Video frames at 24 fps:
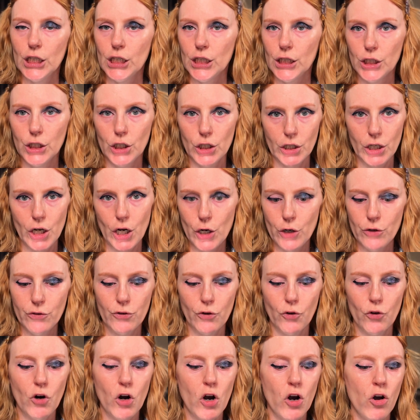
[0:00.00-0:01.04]
look
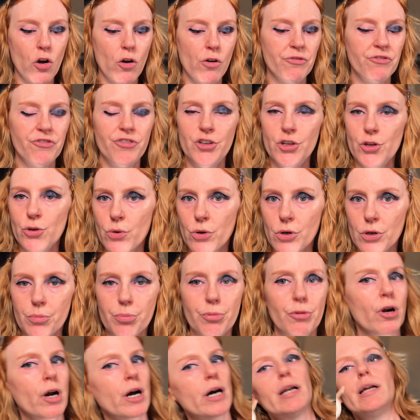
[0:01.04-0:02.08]
overall, fewer
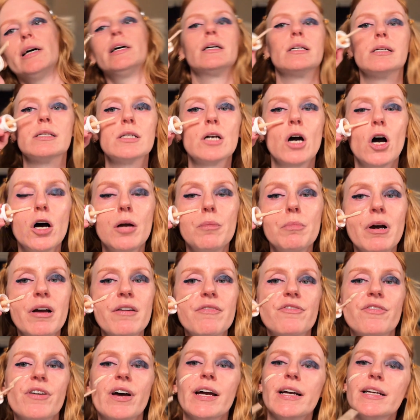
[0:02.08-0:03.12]
products on my
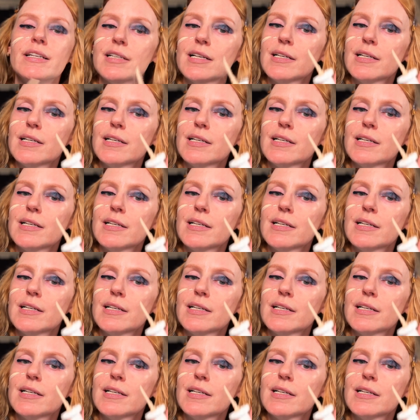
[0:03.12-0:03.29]
face,